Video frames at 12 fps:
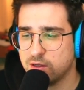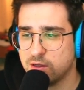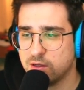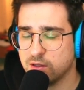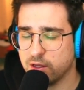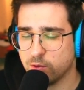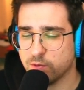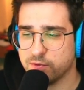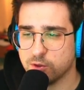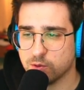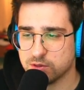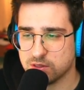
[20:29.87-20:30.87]

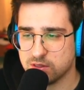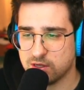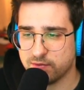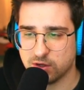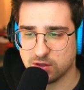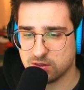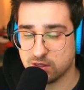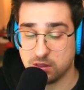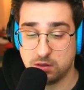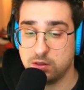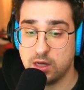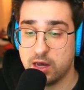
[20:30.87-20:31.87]
reviewers and stuff that are just like,
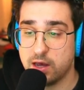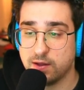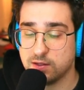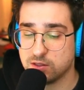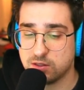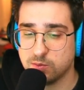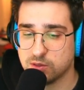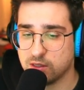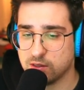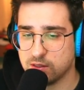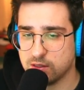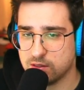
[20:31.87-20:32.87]
yeah, it just seems
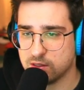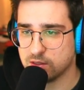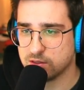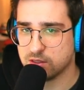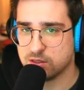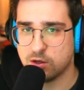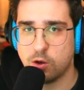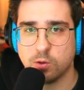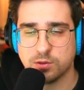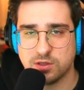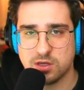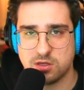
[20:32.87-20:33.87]
like that there's this whole
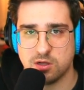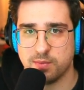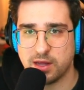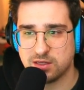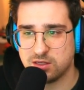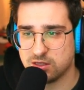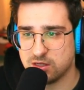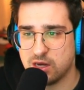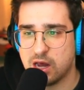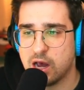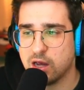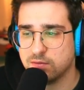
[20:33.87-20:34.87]
system that's just
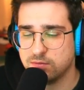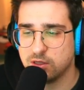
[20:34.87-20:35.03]
not,